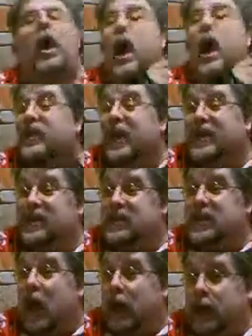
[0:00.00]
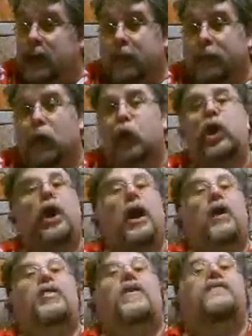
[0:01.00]
And they study the book,
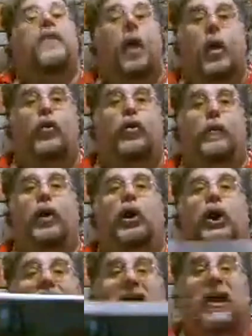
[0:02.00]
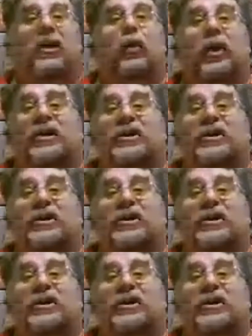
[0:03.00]
and they follow the book, and they do what it